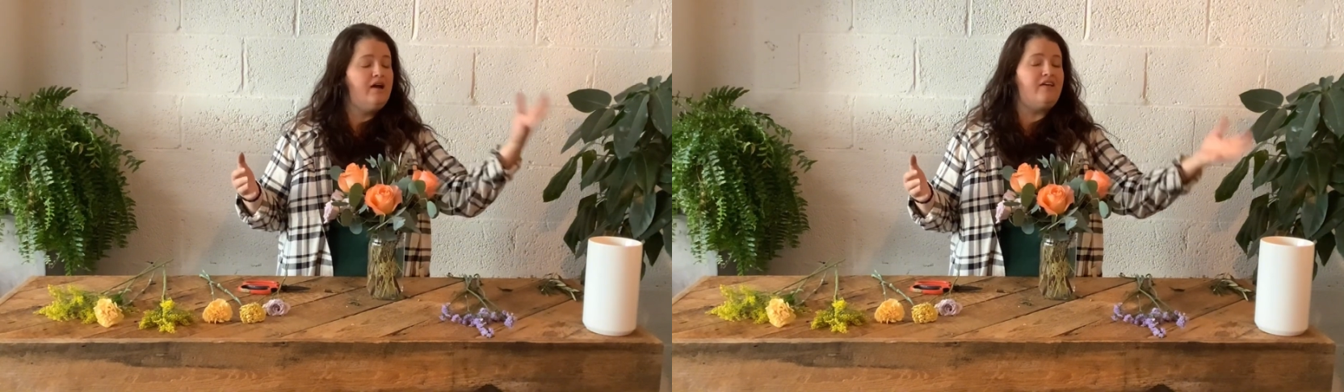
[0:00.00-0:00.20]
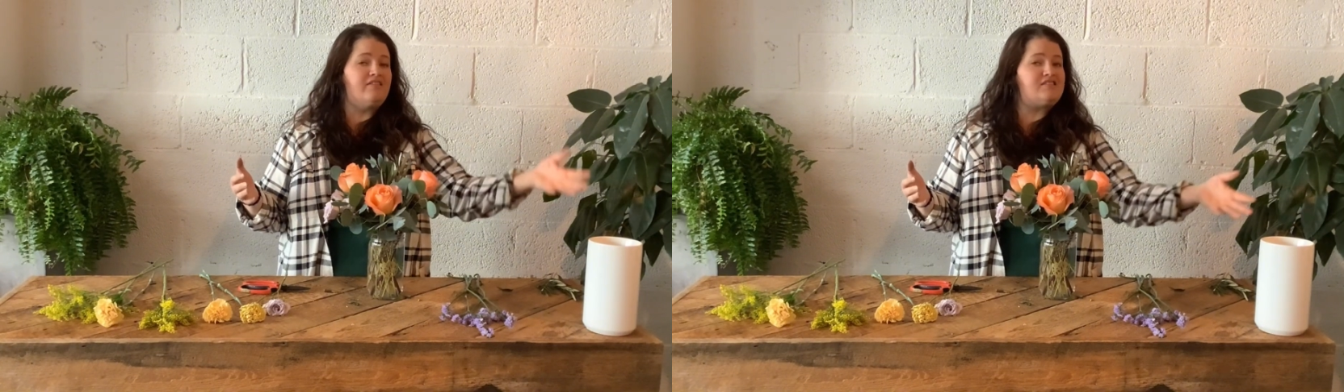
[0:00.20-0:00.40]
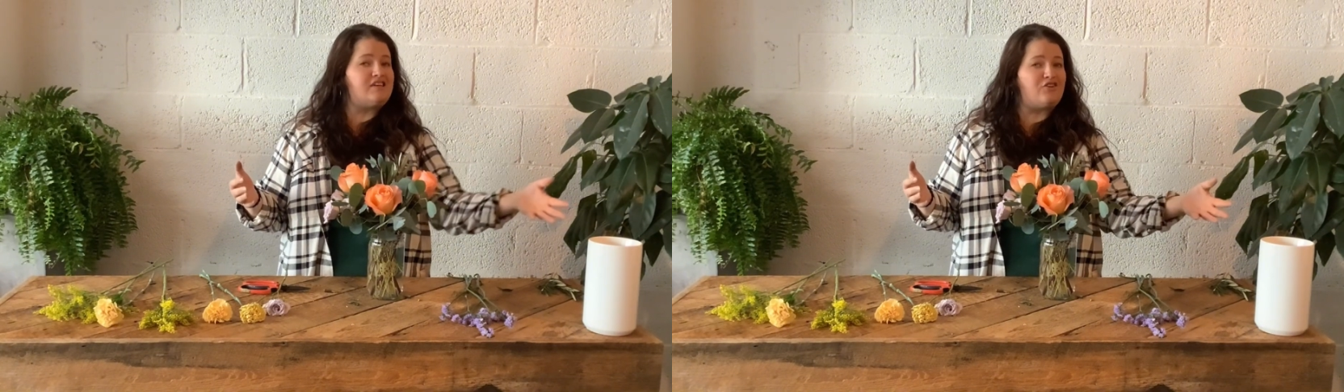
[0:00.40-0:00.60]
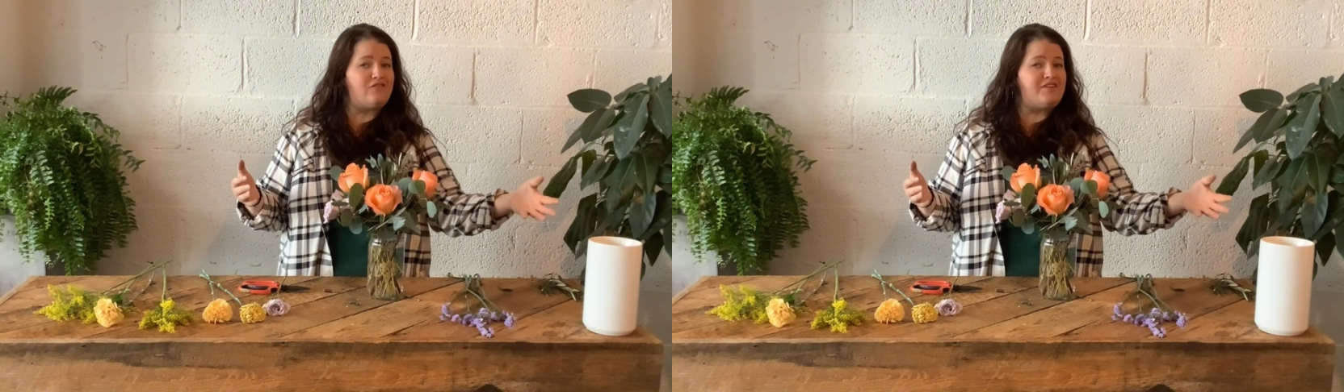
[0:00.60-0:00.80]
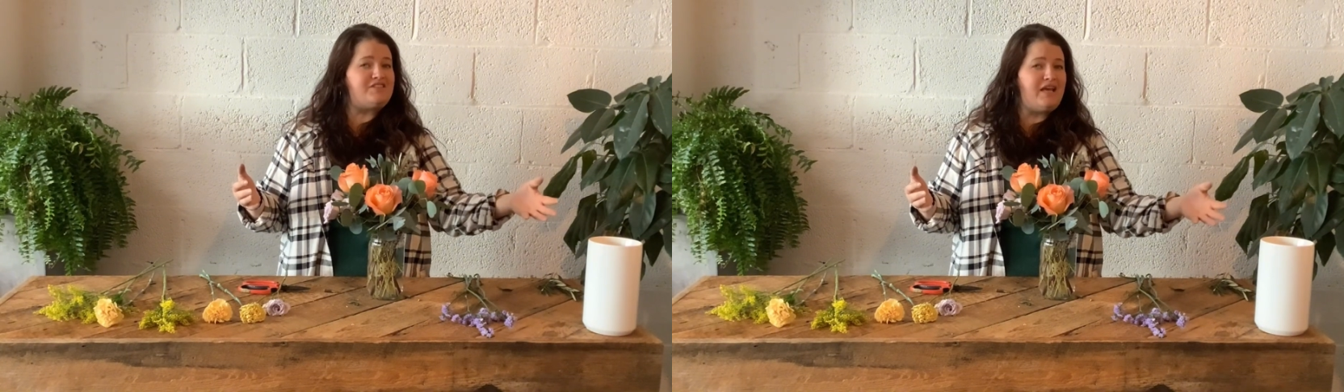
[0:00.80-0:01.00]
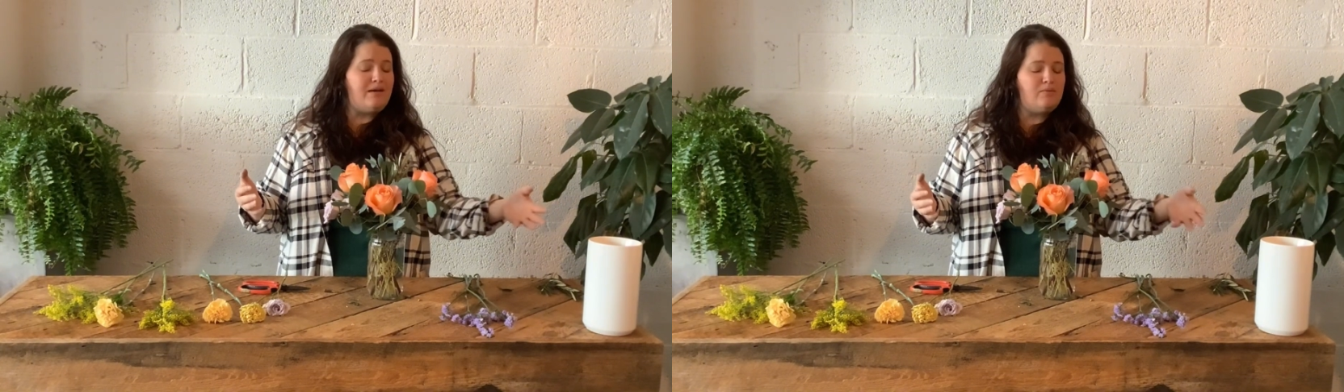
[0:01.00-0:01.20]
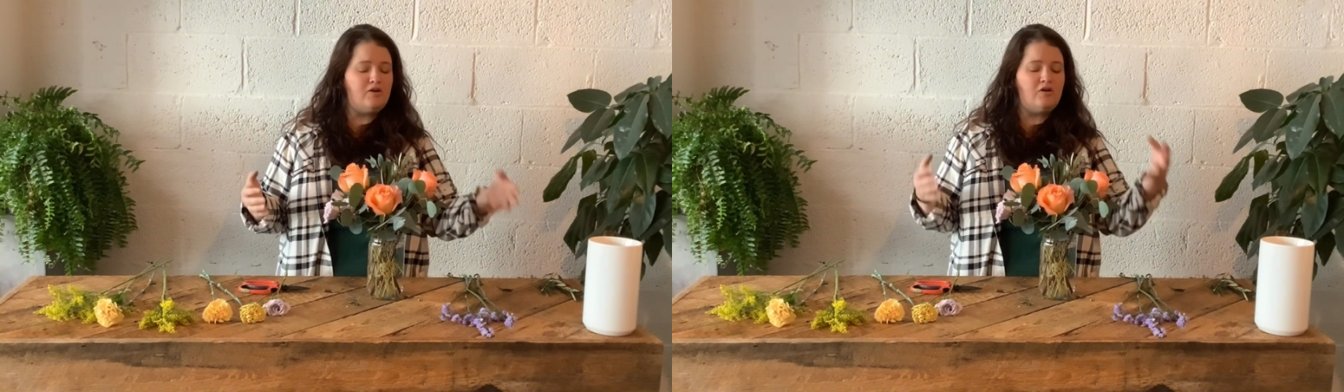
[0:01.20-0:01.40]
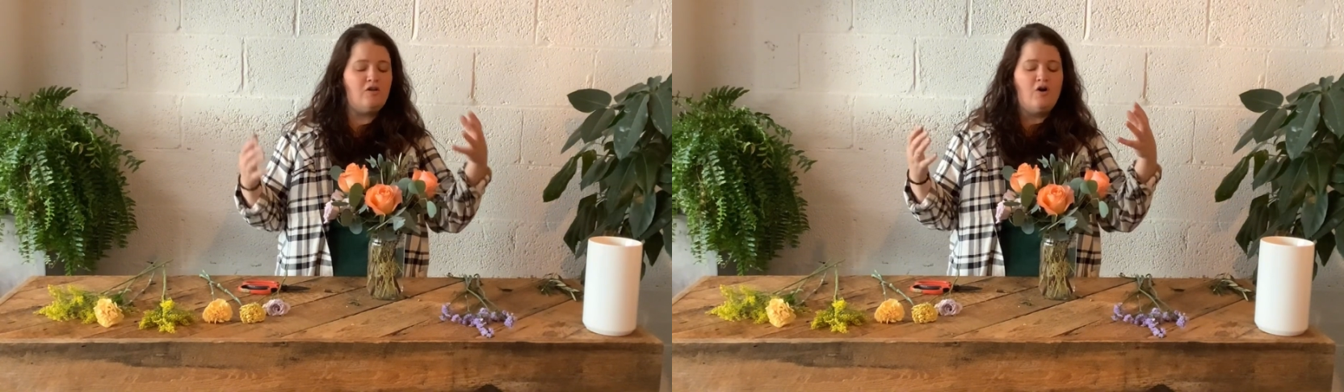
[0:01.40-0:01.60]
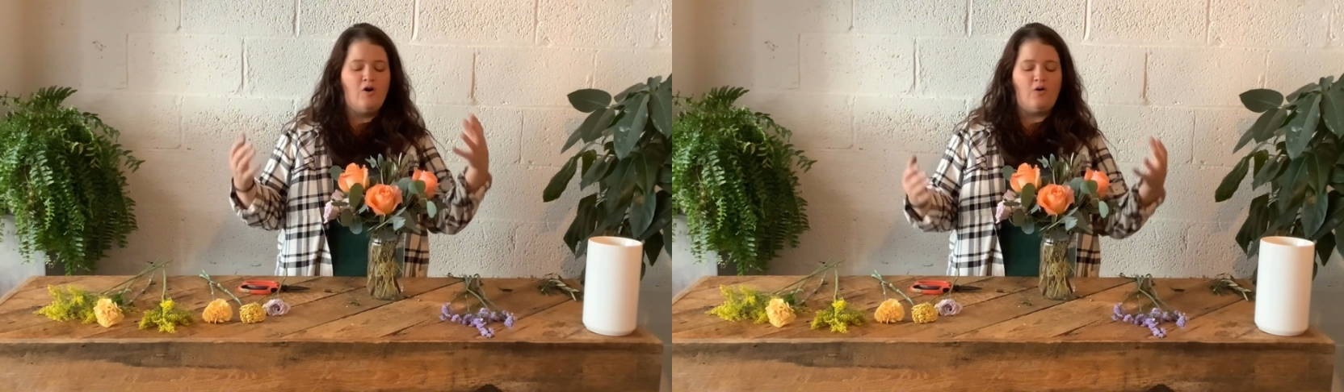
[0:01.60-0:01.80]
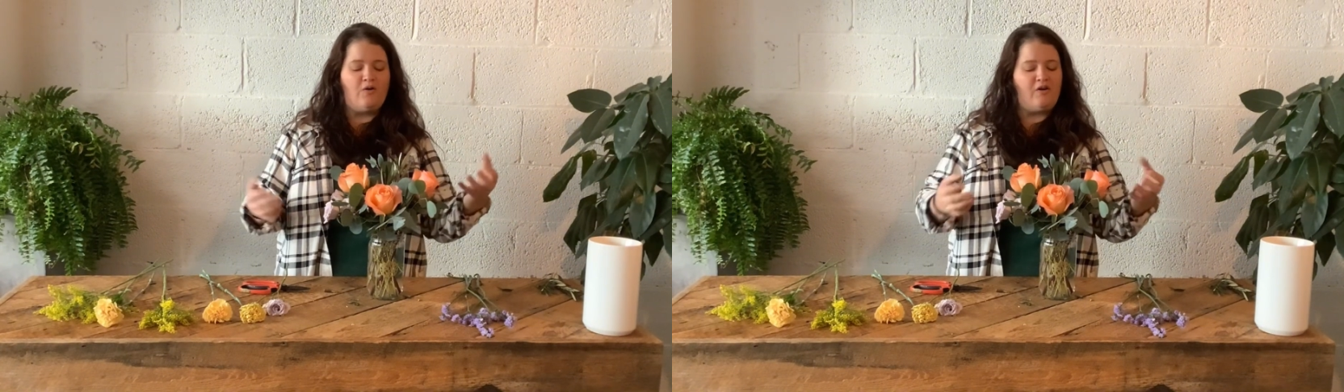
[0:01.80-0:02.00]
in the center of a table
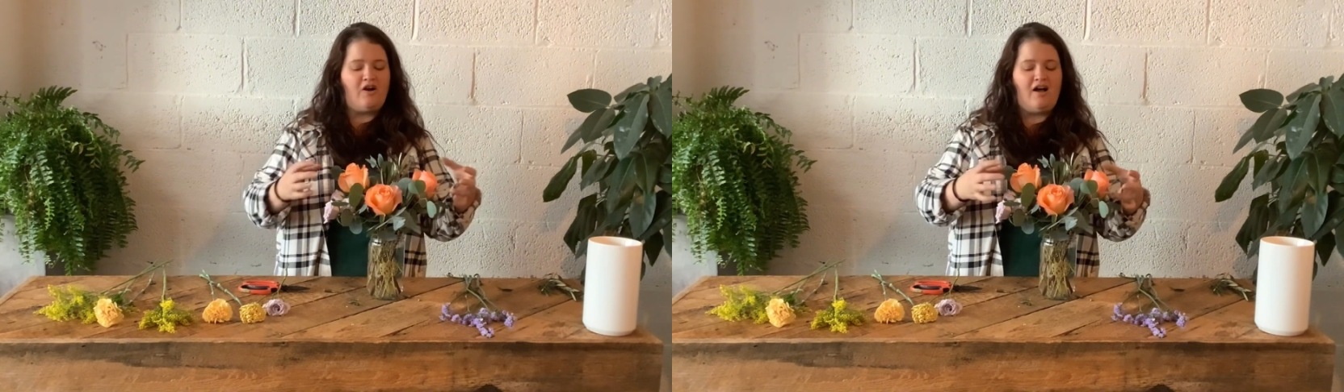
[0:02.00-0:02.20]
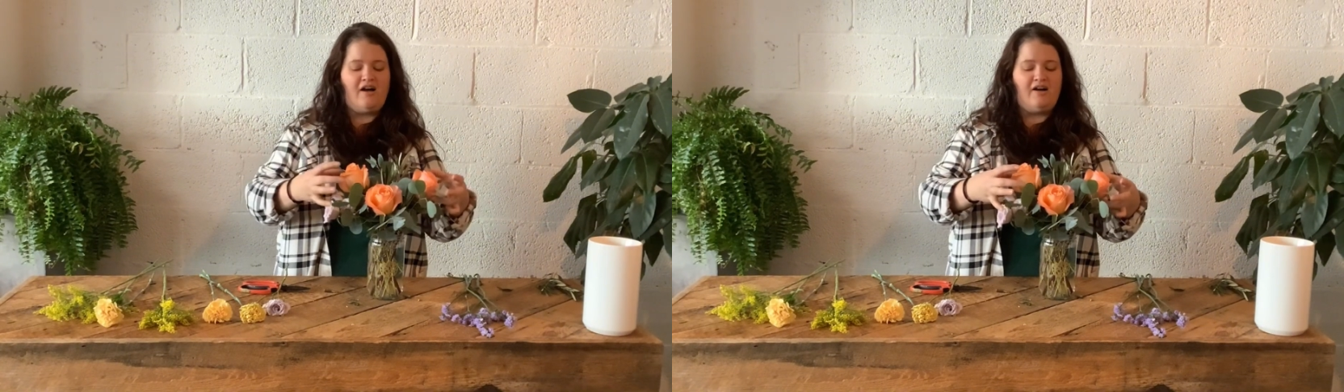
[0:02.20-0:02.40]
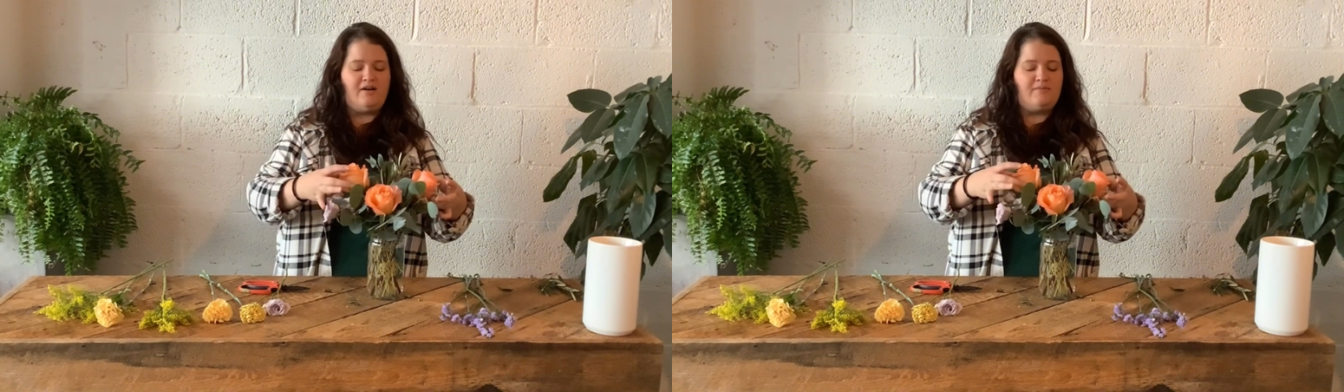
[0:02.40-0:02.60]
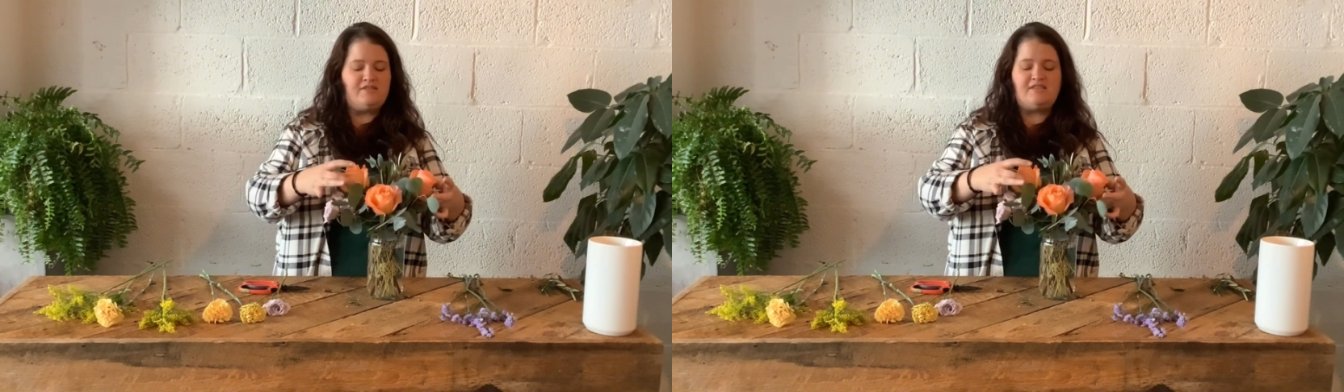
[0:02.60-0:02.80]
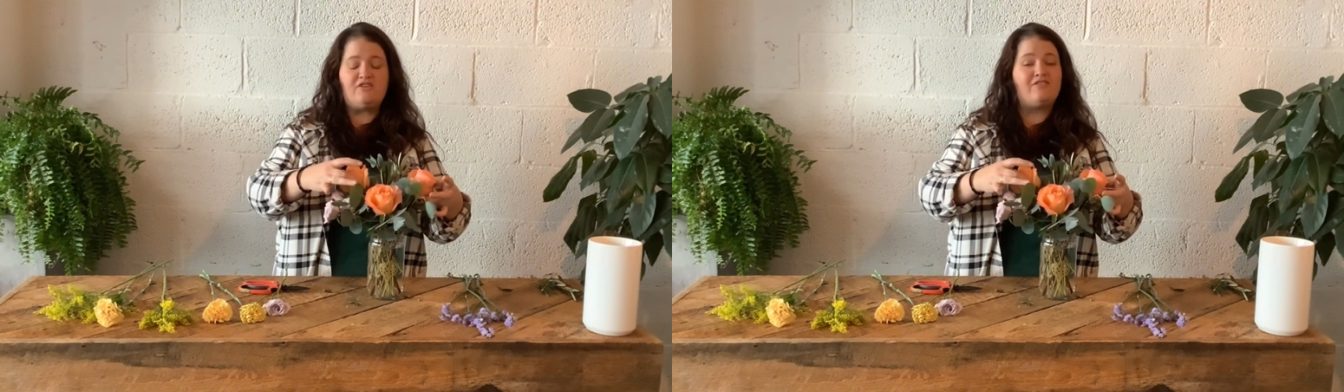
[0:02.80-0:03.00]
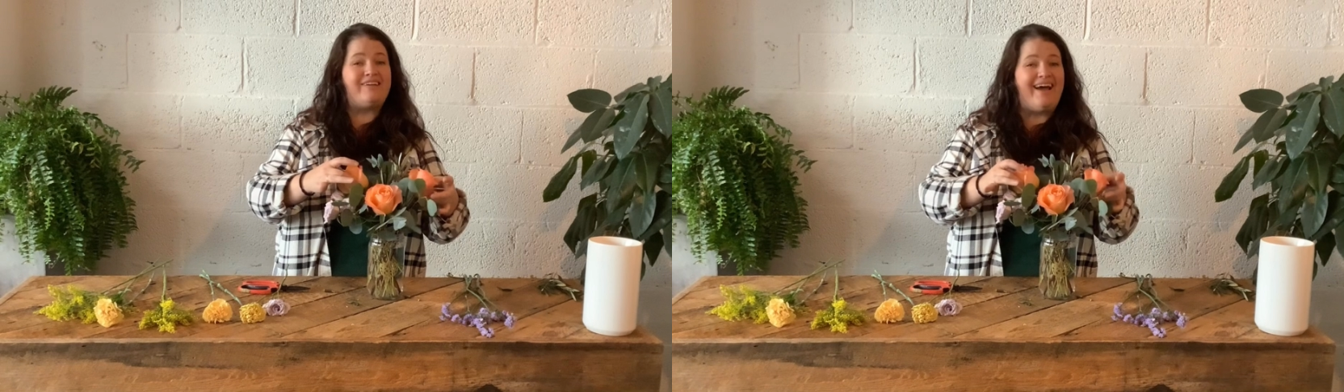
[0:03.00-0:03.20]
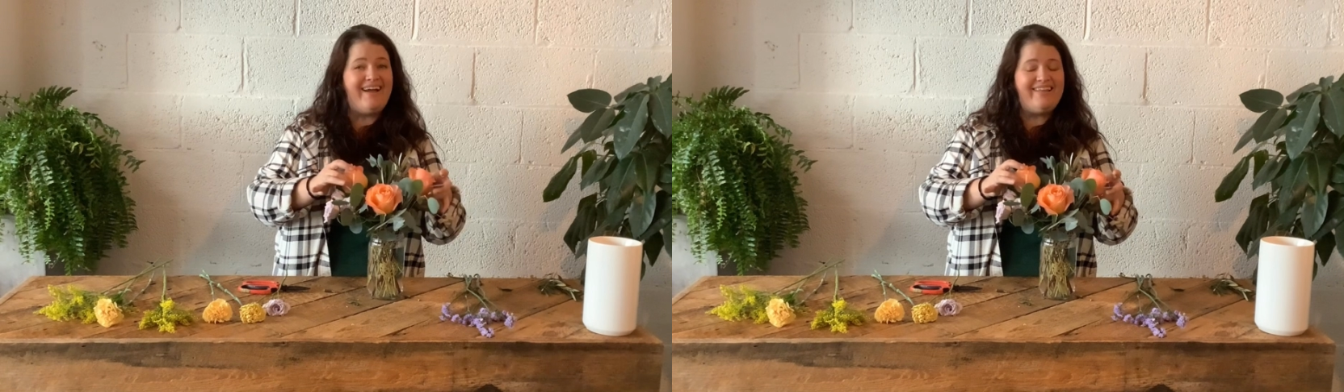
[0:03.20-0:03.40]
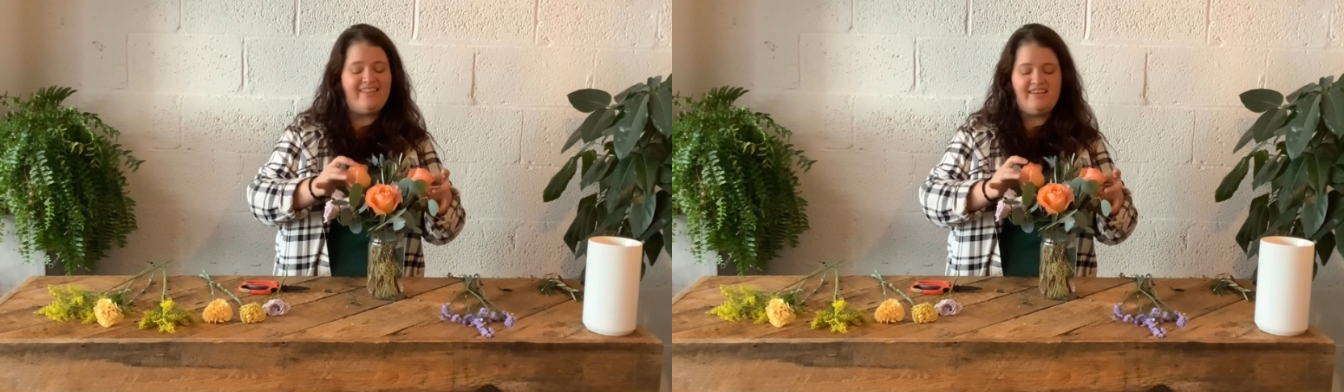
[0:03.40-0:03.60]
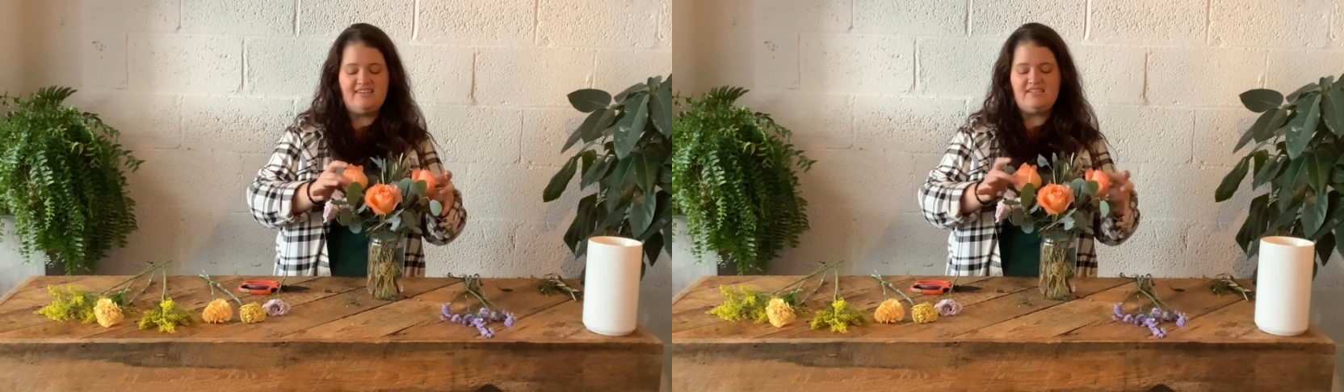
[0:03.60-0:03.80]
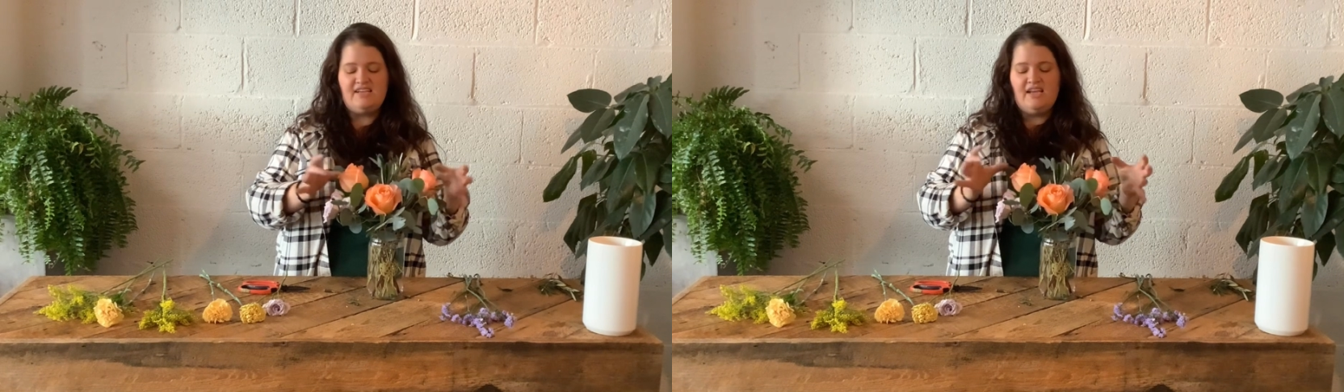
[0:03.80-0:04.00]
or the center of an
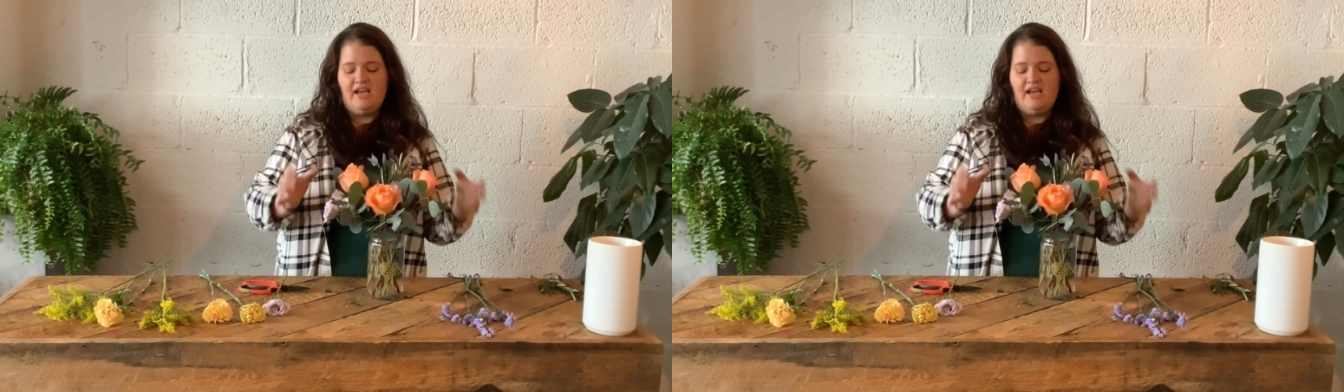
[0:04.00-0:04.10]
island.